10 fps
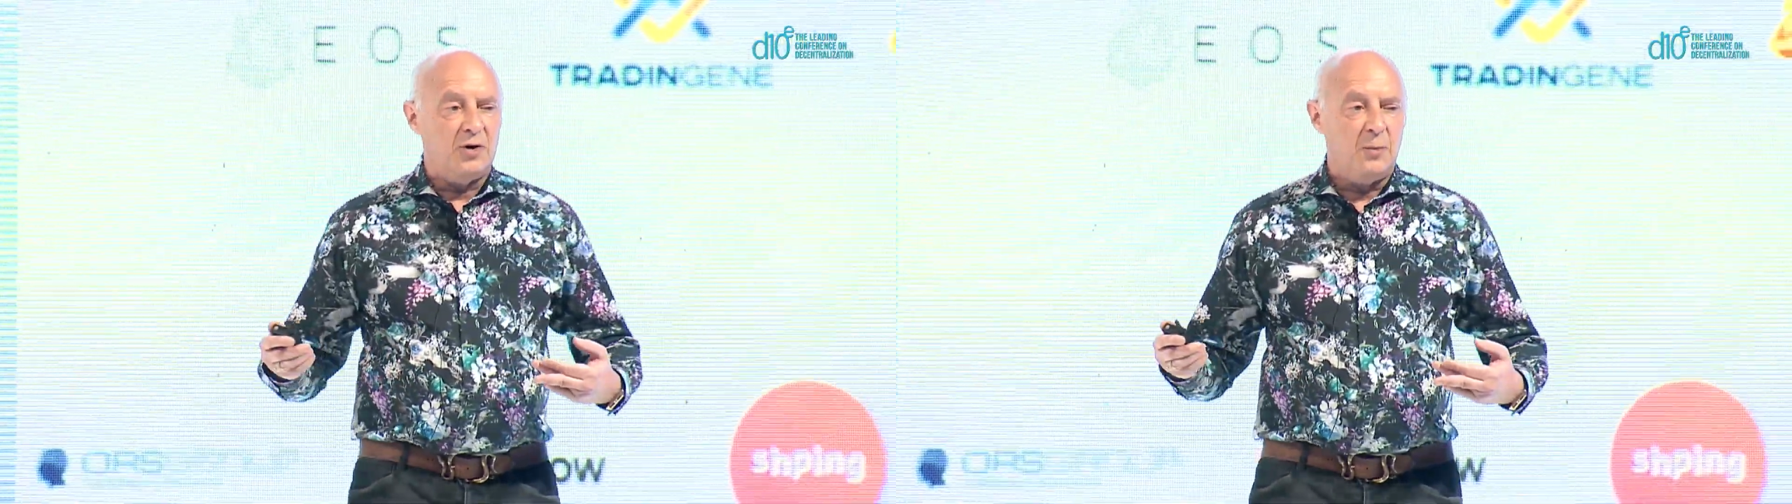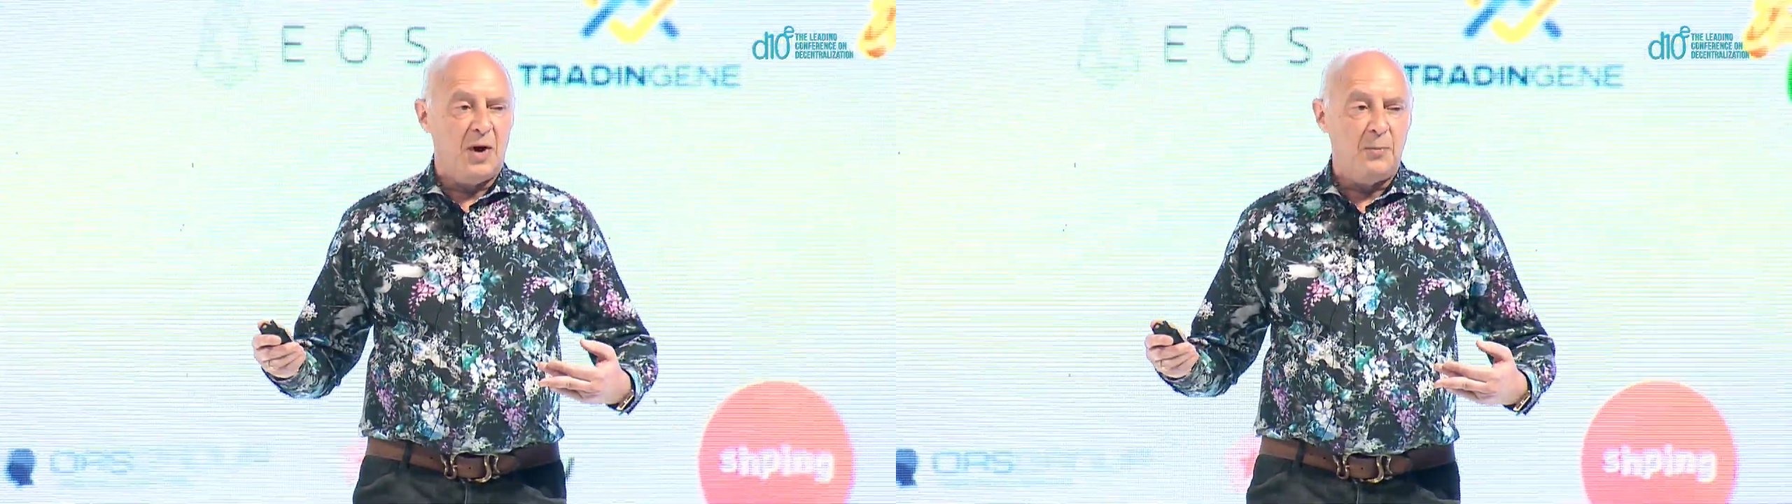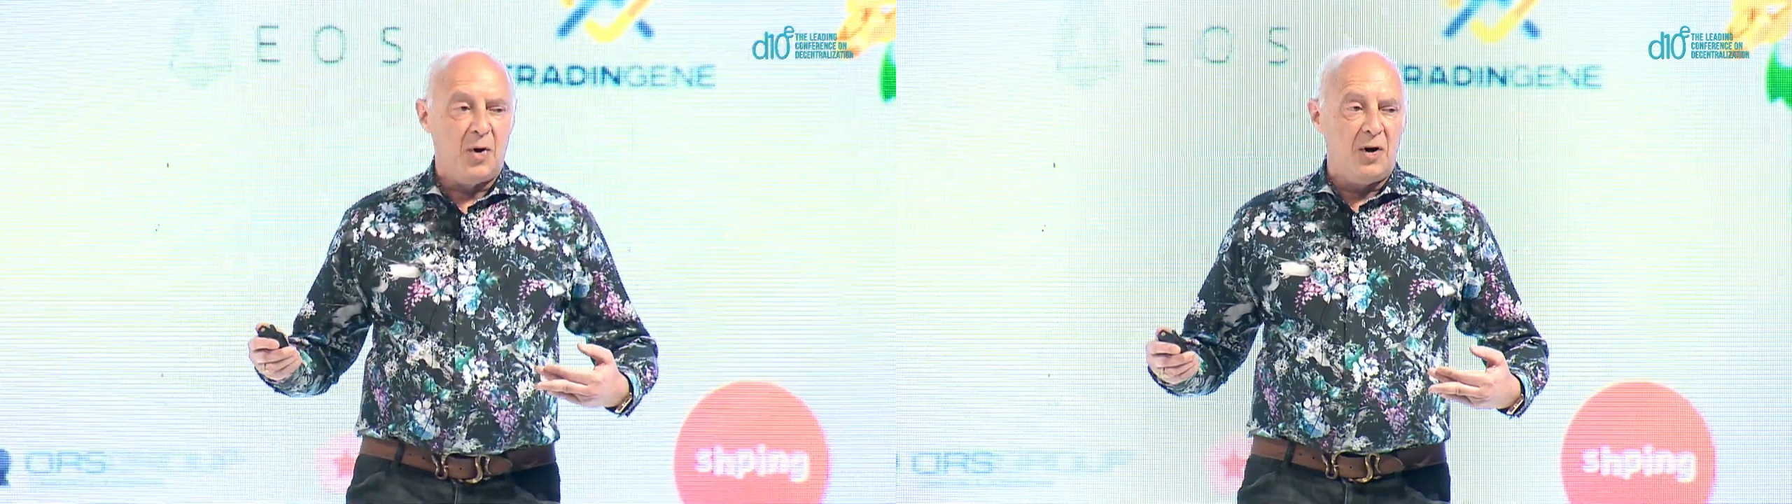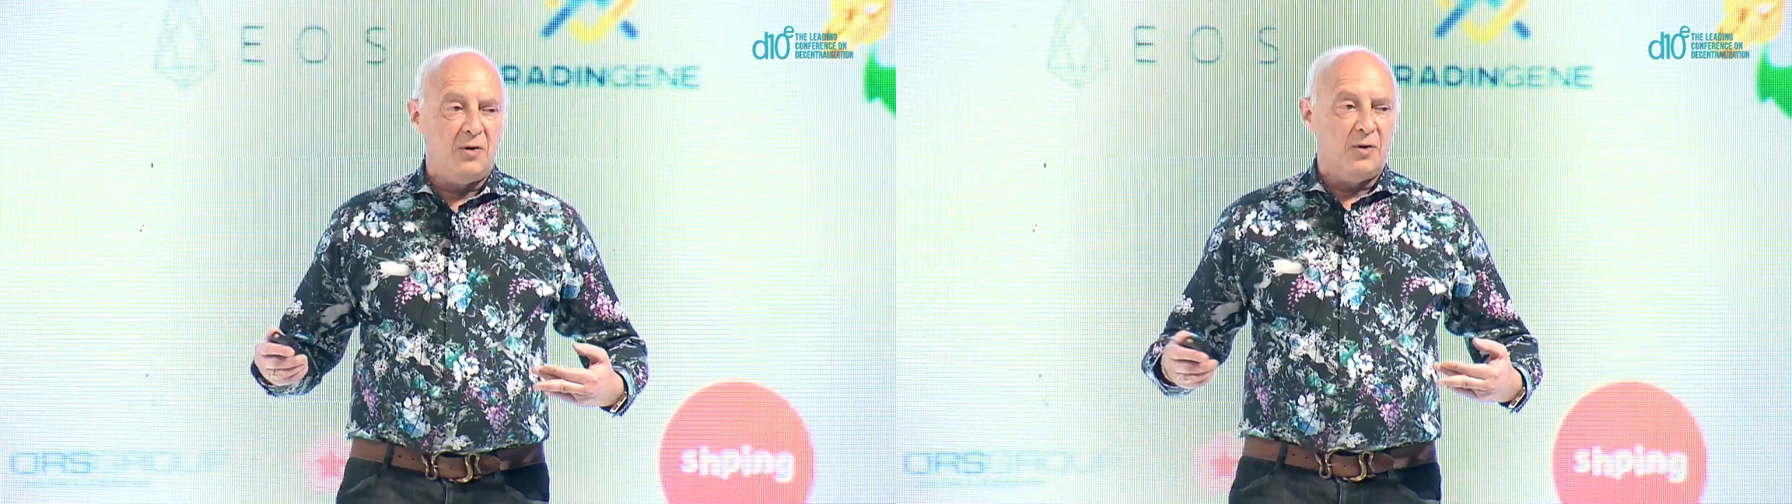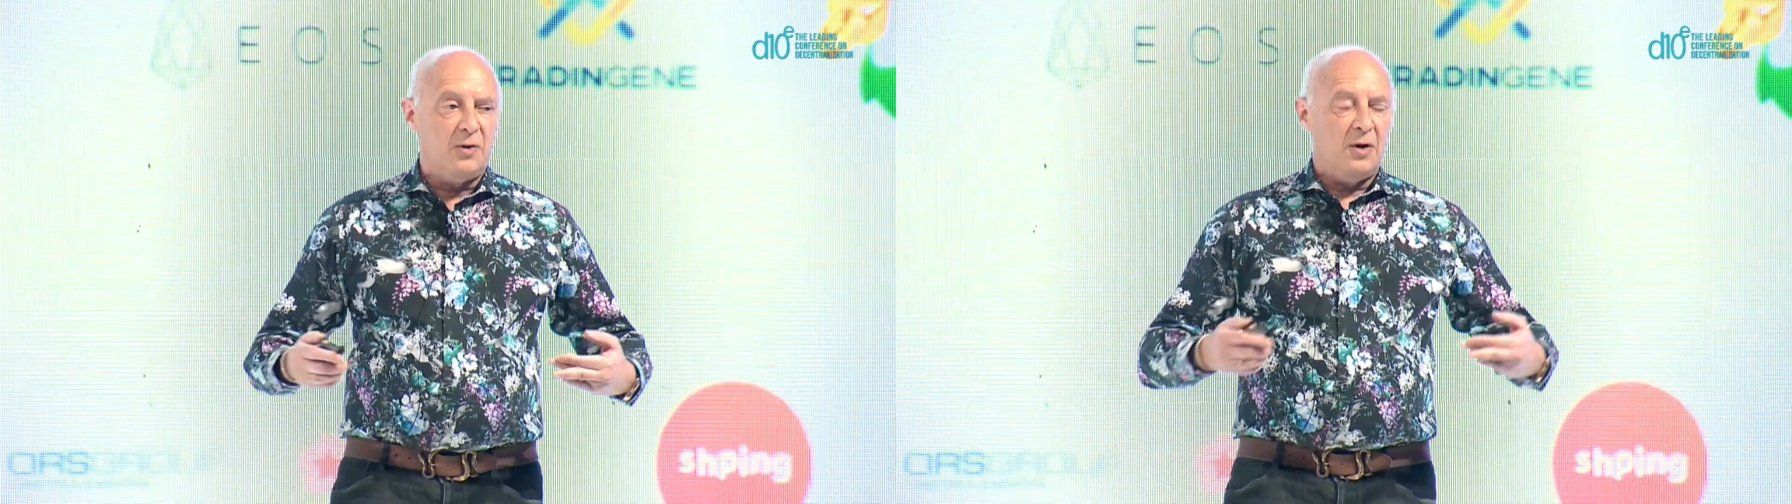and my
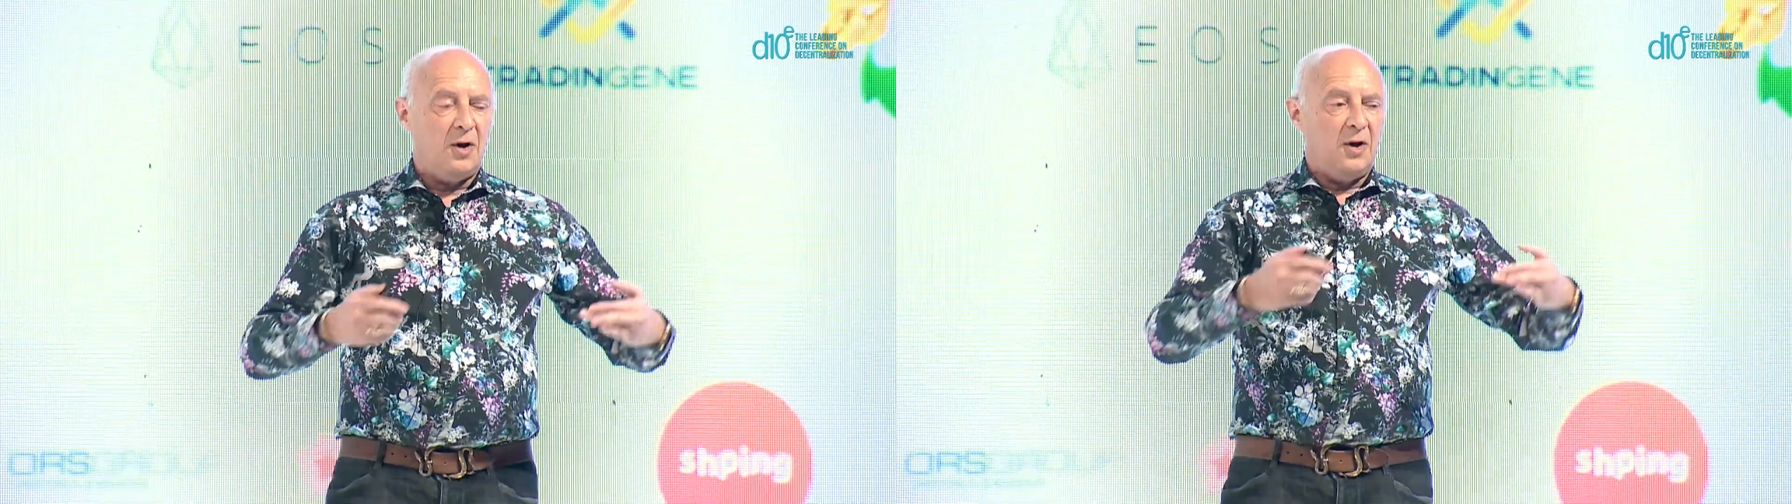partner,